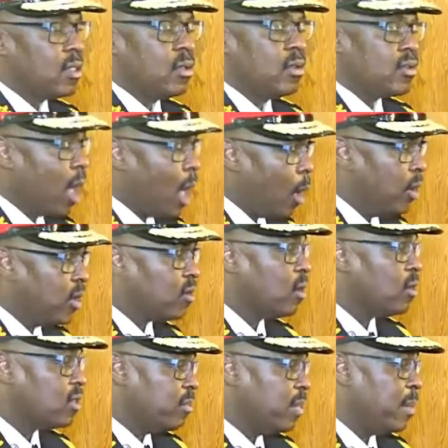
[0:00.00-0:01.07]
there's always
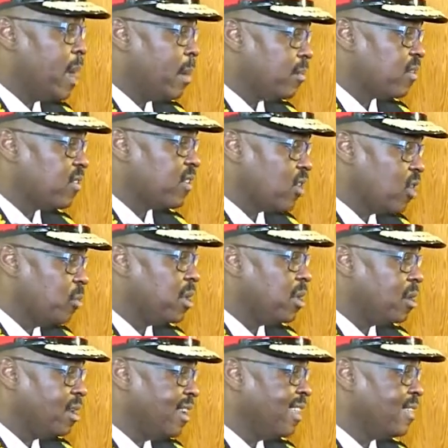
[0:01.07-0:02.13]
going to be members of the
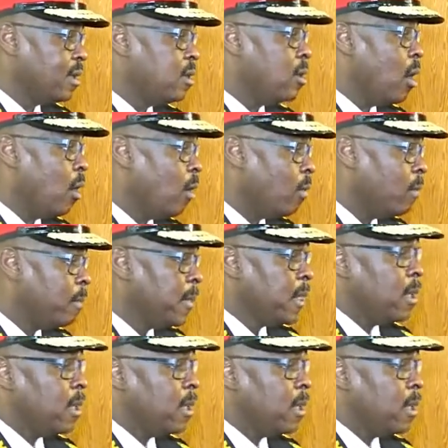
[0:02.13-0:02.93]
community that know.